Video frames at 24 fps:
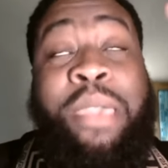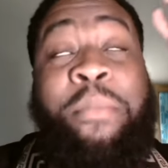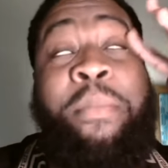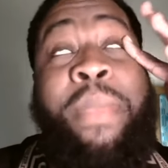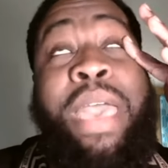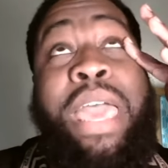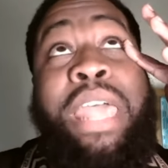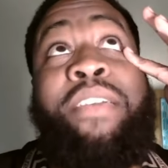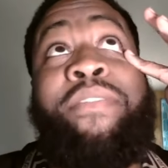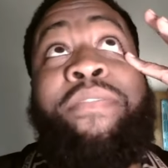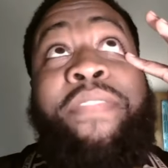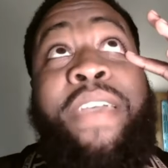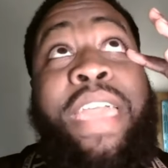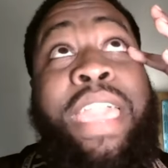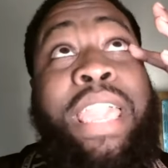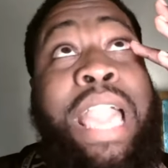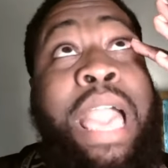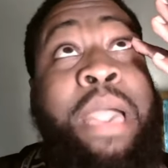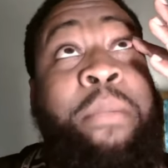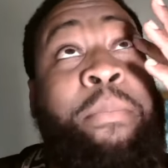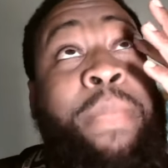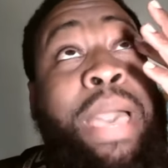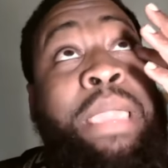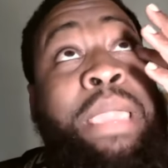Matter of fact,
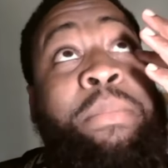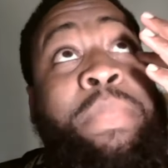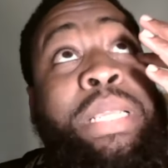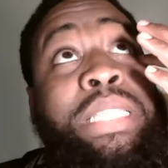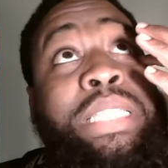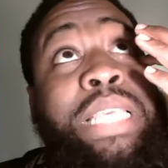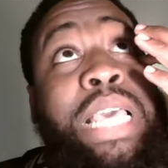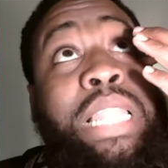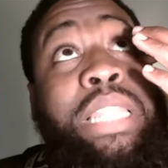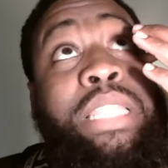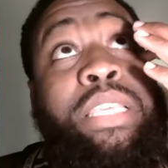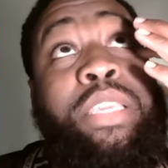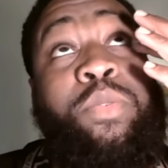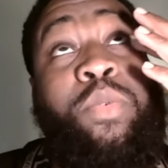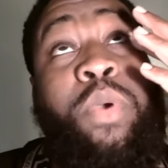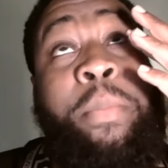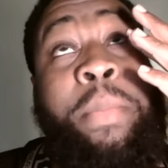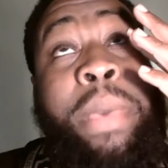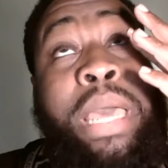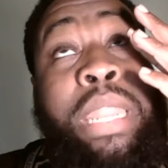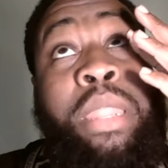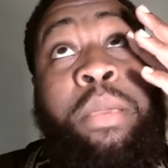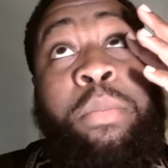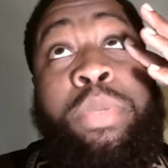I might be telling you what
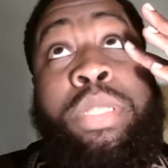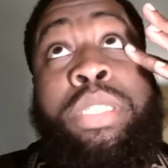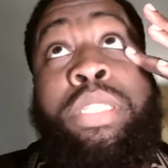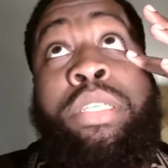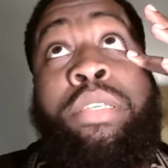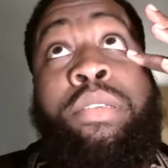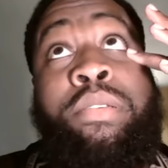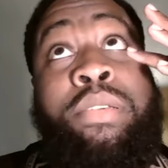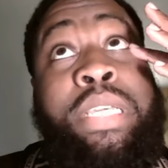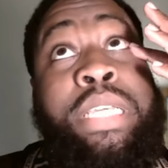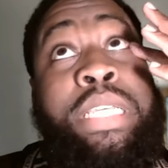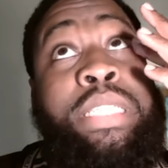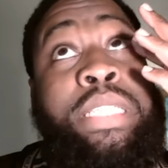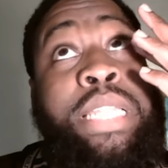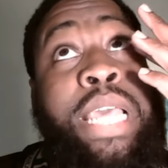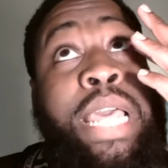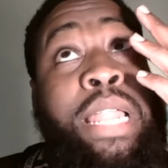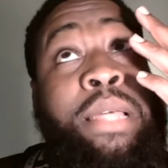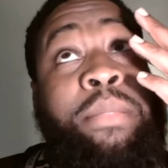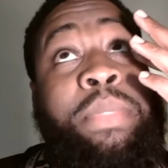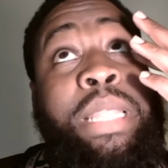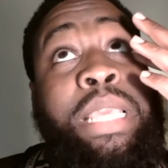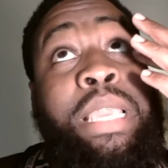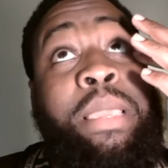my number two is
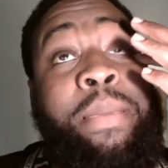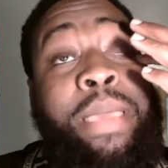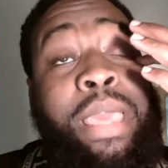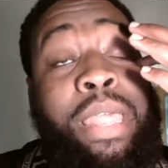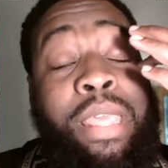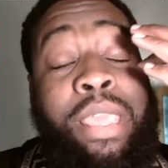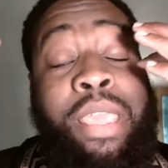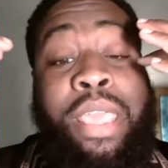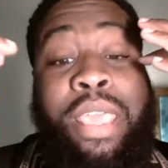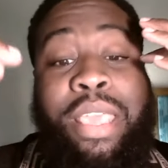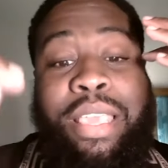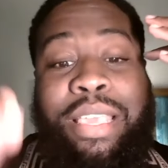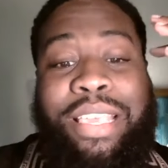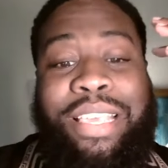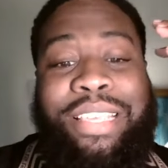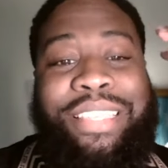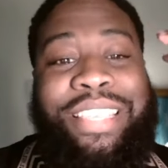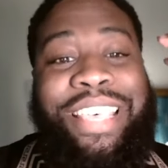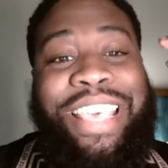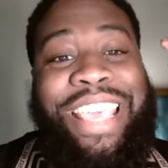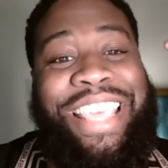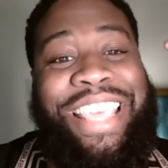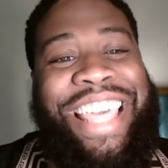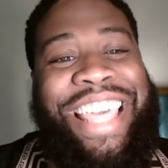now. I'm thinking about it
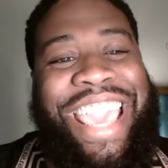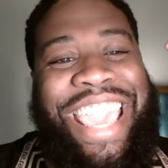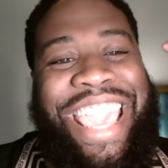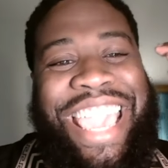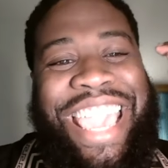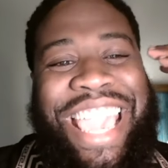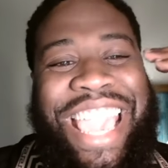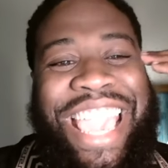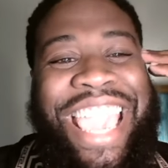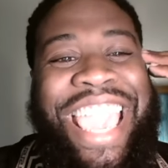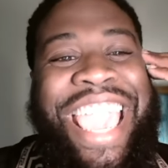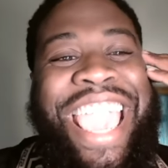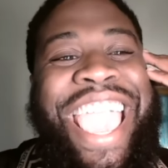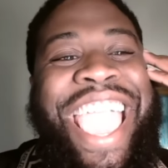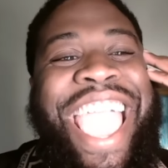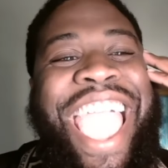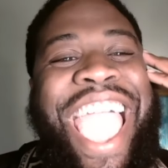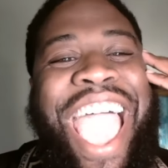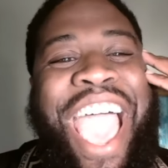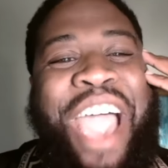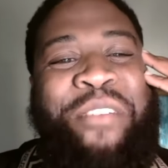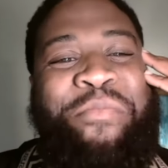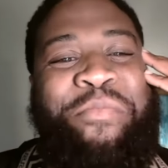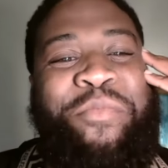because like
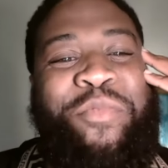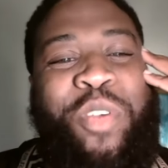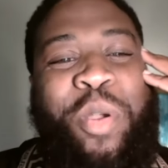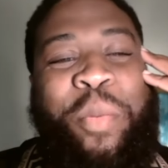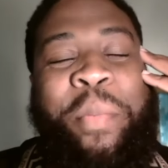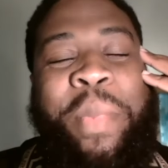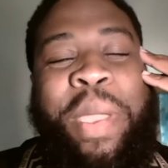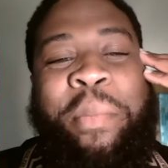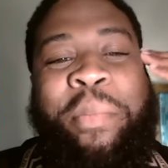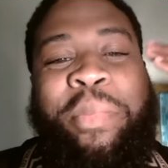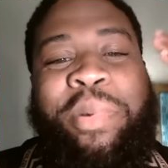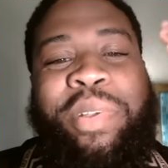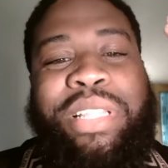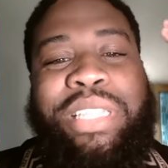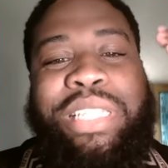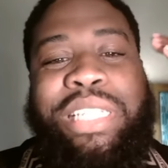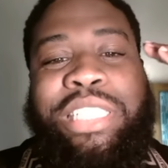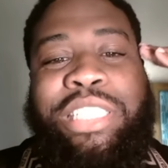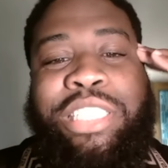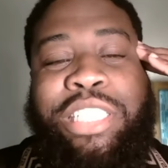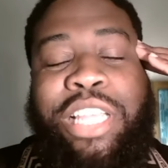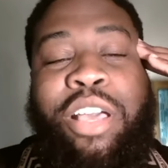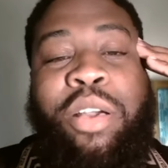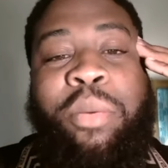I'm remembering the
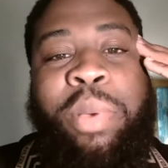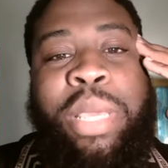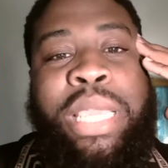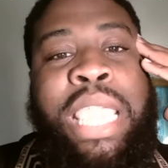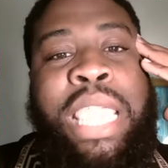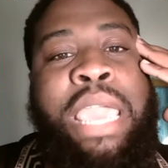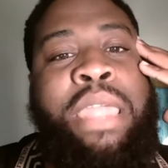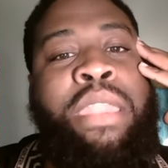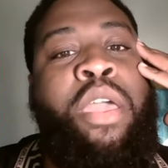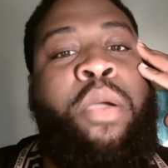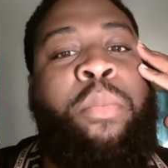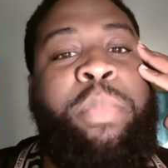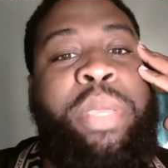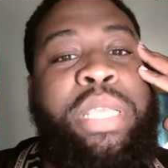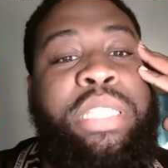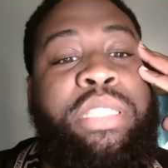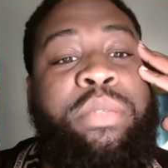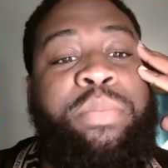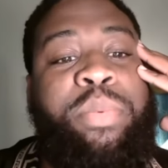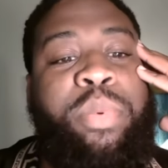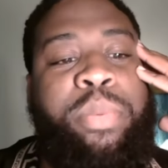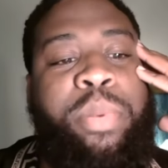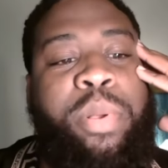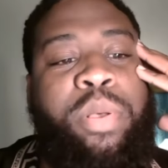show. But yeah, no,
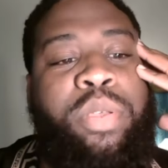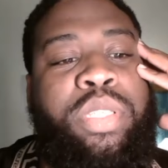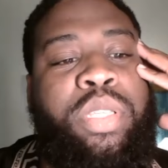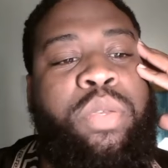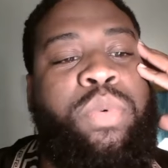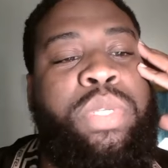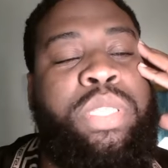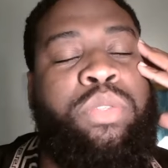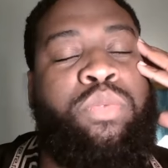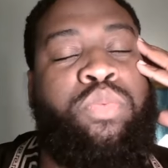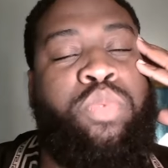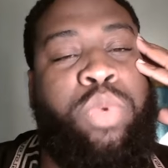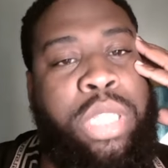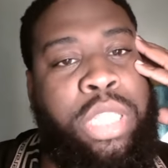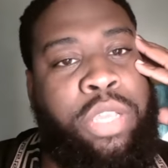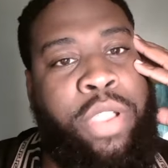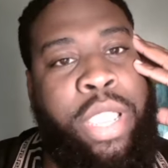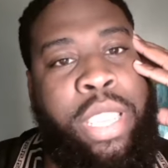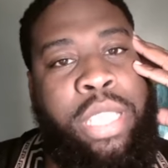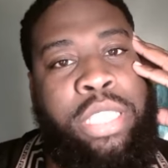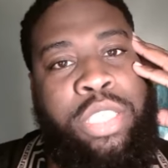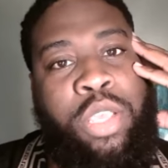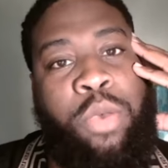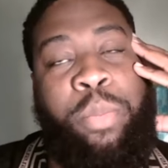business proposal was really
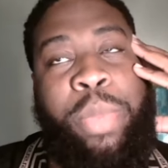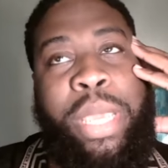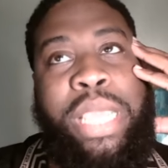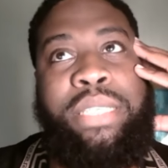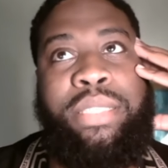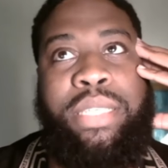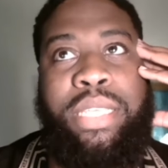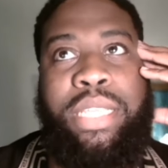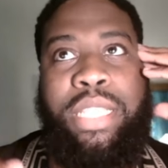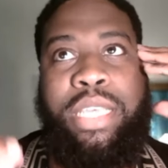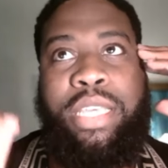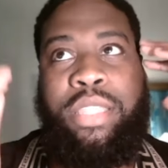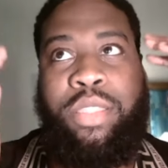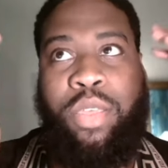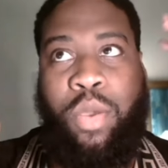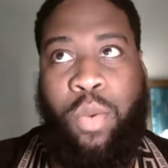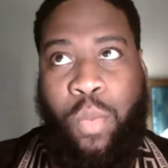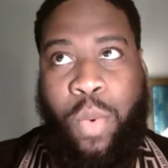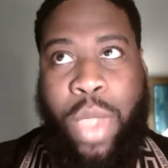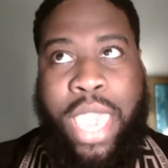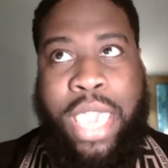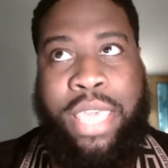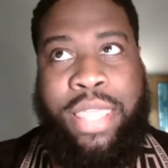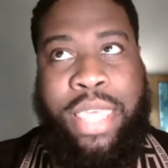great. So basically, the
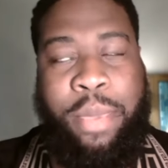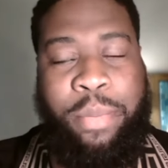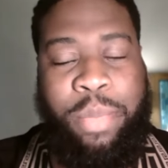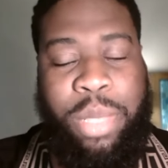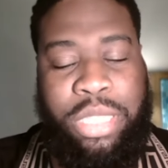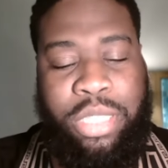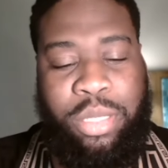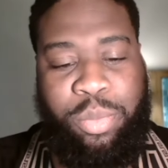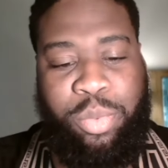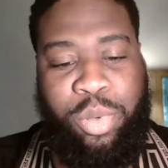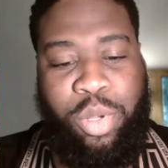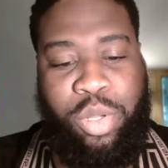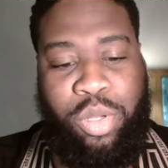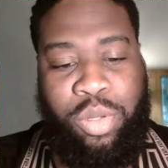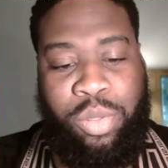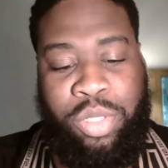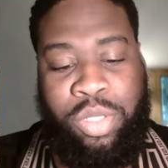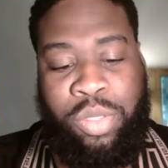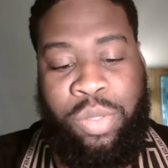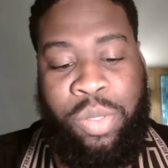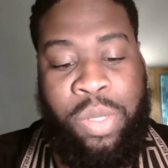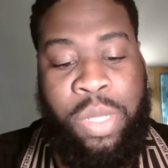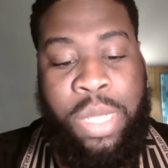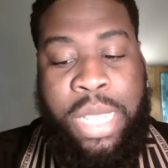way that business
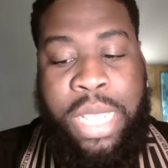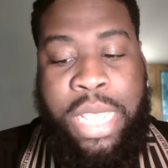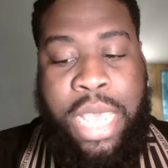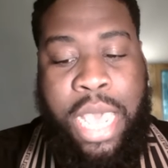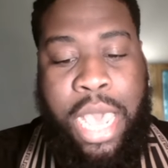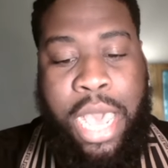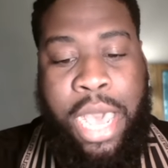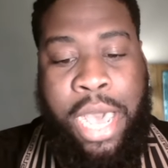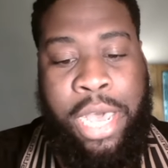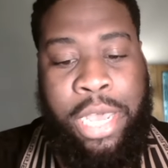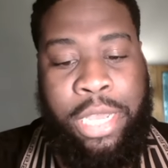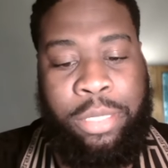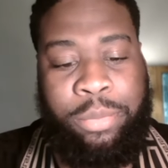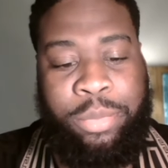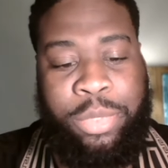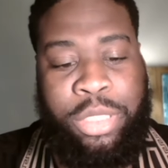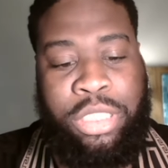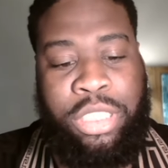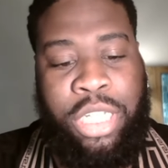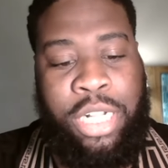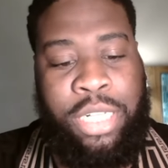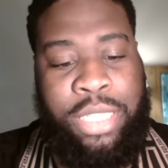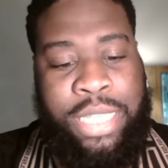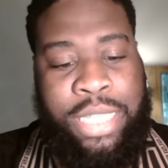proposal um,
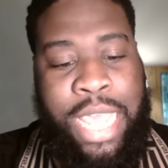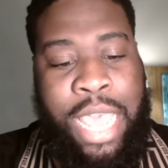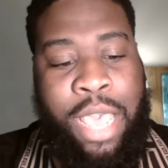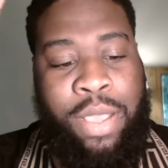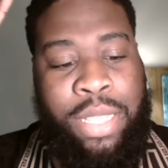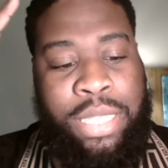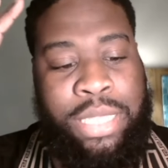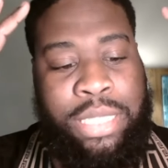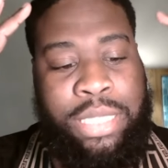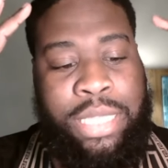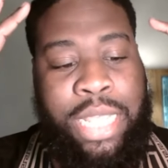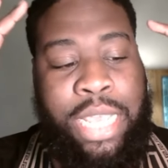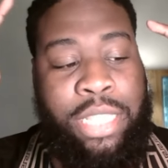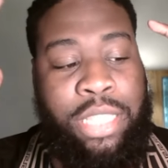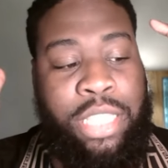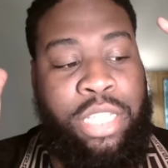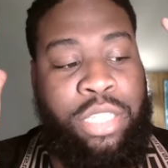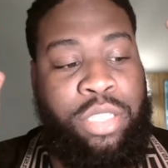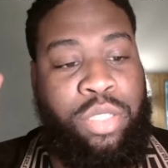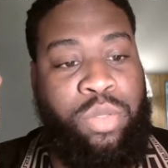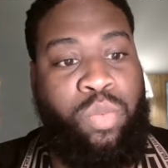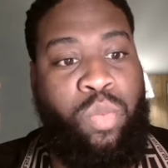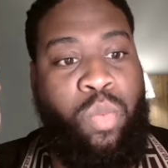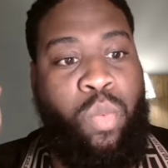starts out is it's like
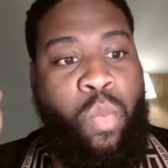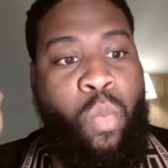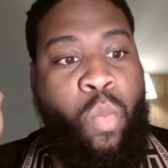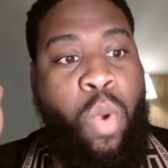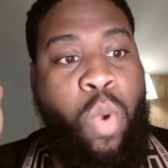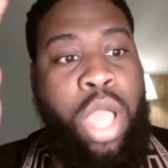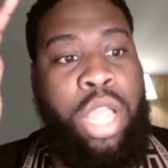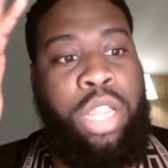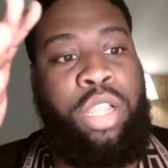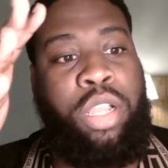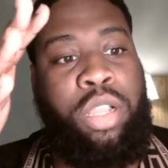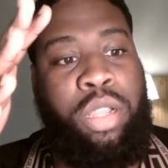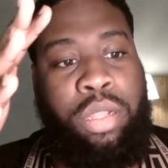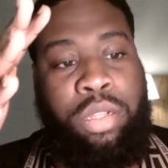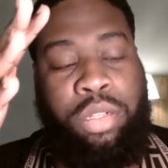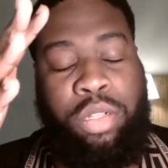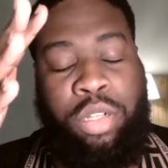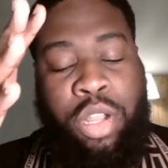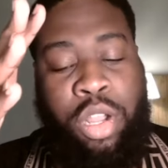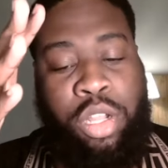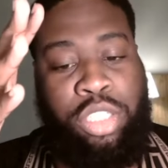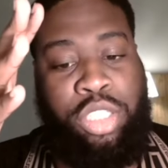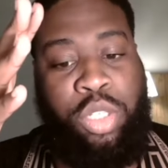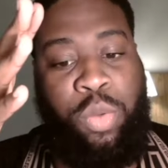this one
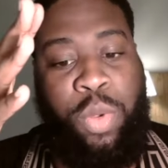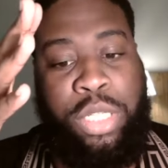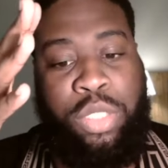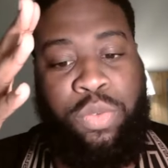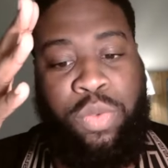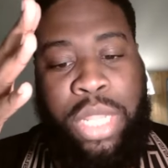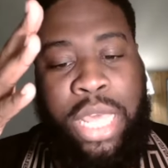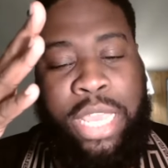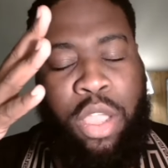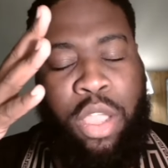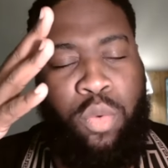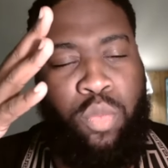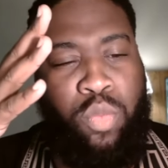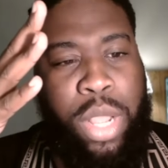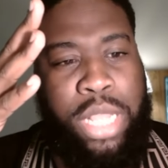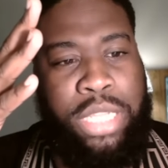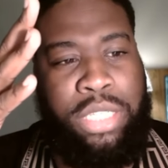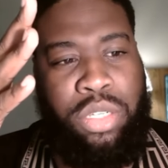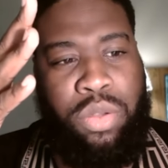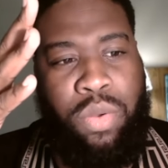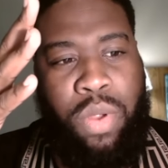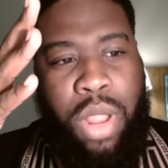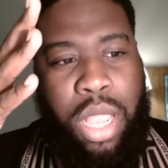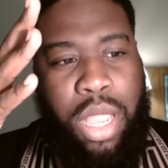girl. She works for like a
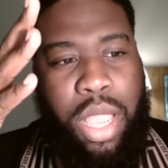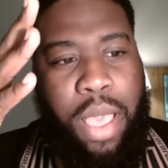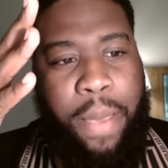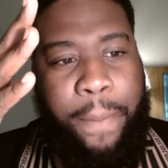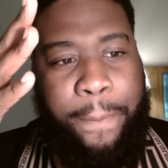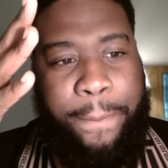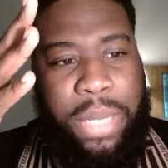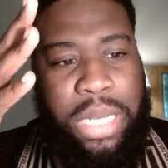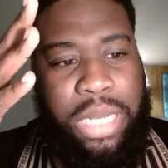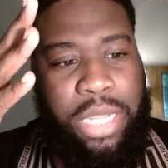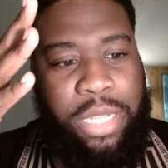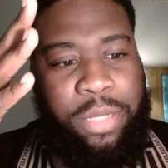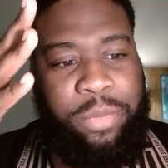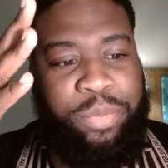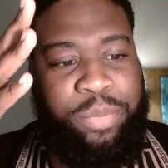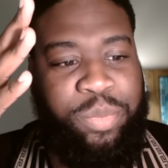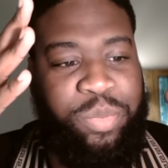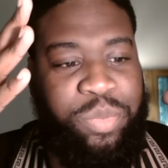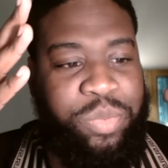restaurant company.